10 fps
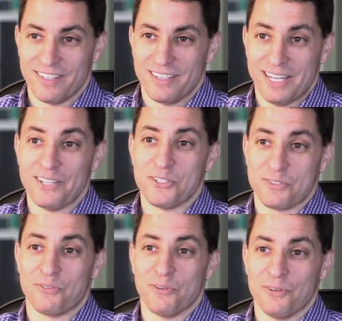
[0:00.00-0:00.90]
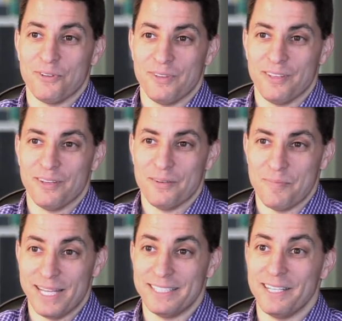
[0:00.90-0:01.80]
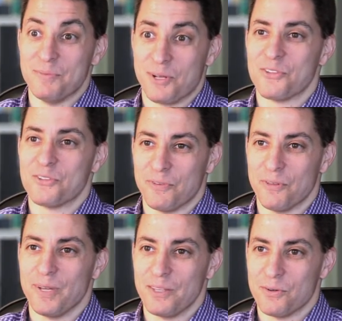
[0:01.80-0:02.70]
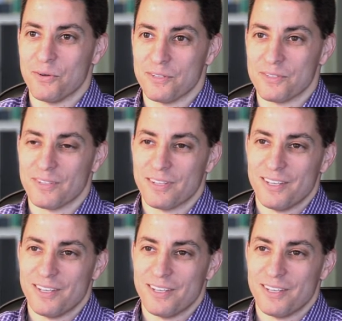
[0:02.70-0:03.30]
not just for the mentees, but also for the mentors.